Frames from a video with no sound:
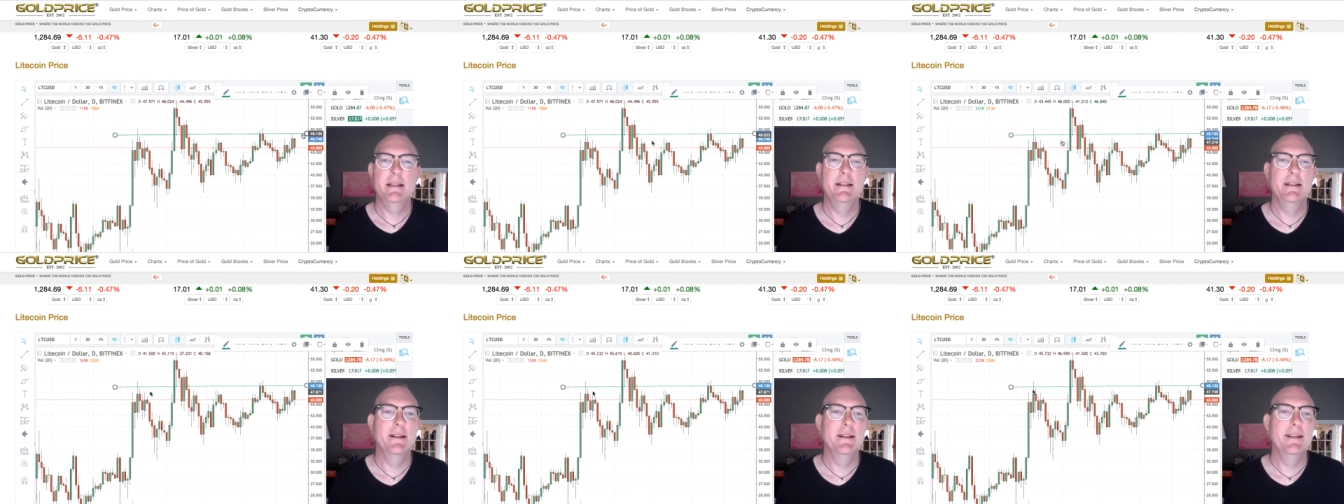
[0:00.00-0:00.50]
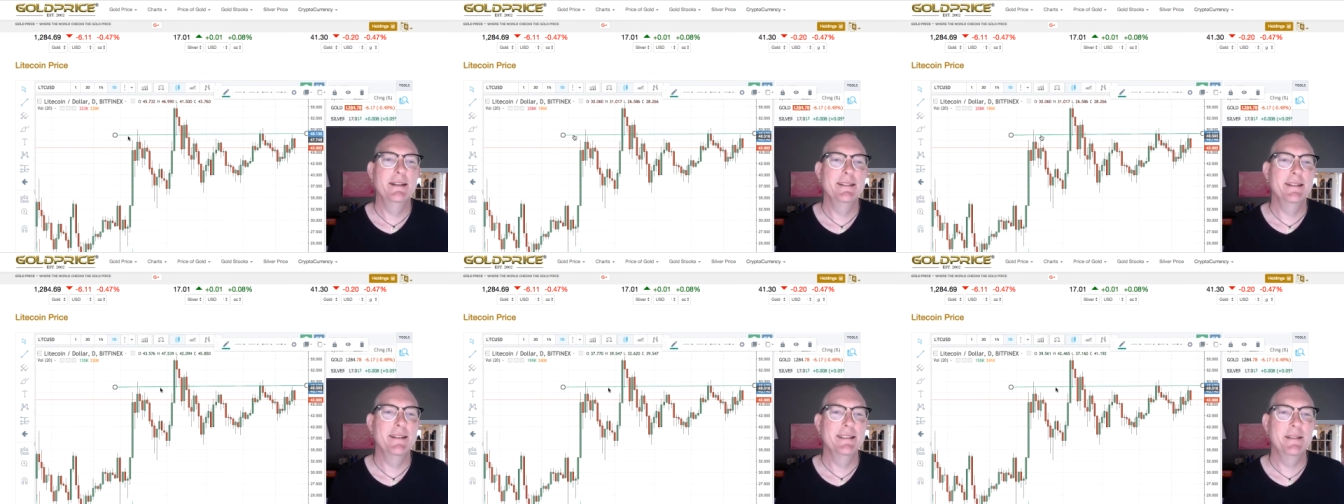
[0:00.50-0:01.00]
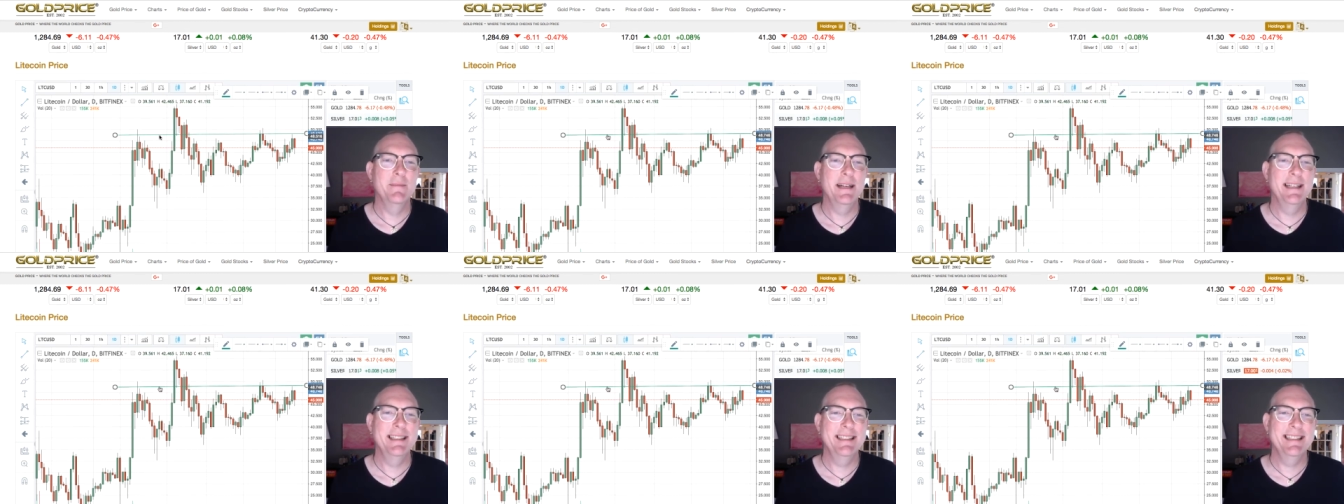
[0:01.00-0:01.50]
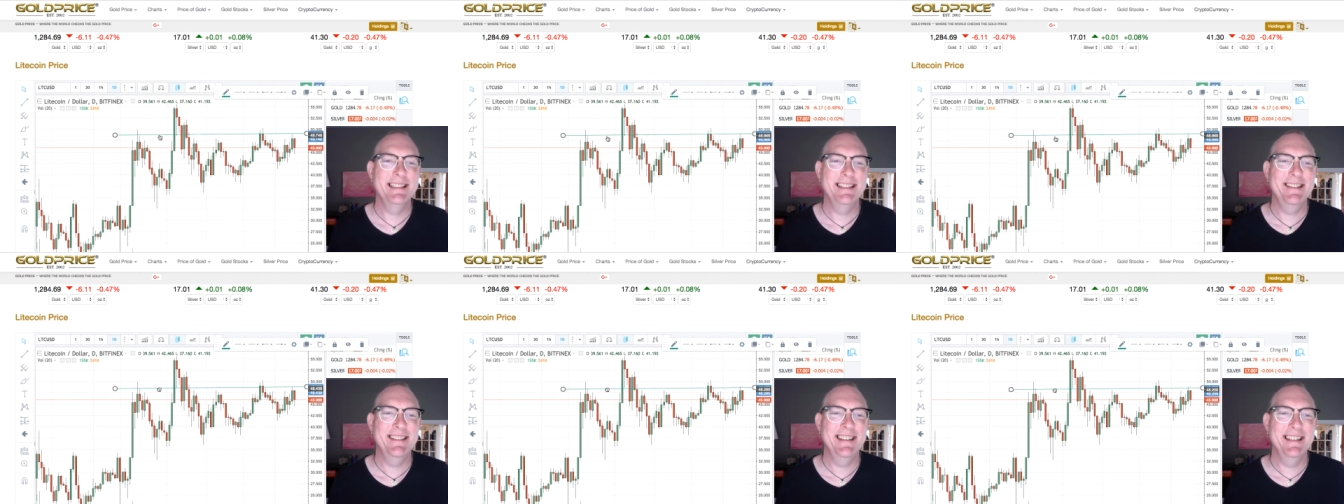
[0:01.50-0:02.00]
Of course, I might just
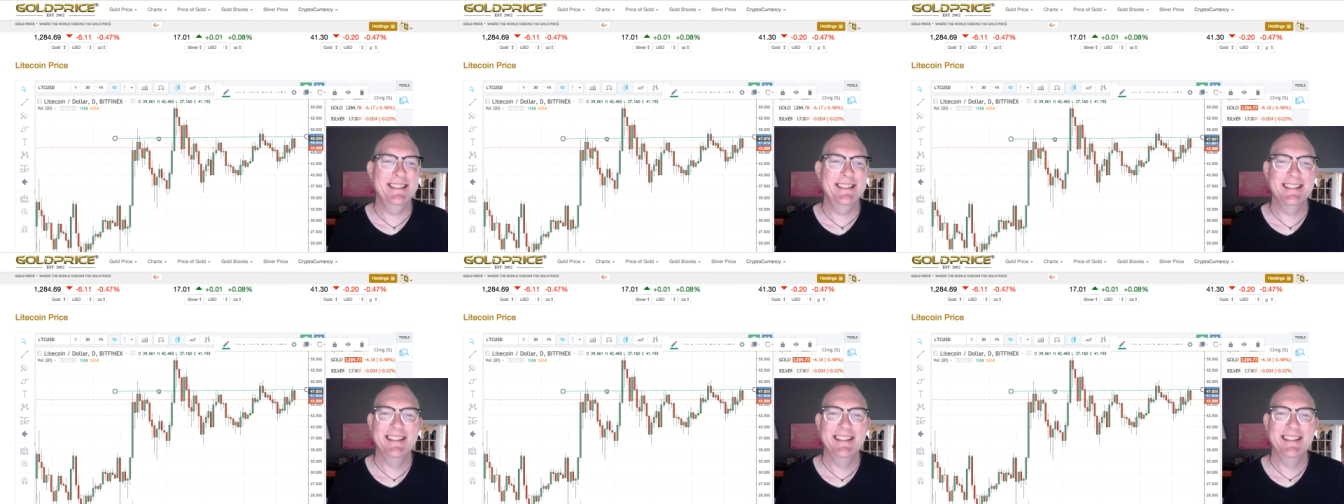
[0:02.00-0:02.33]
do this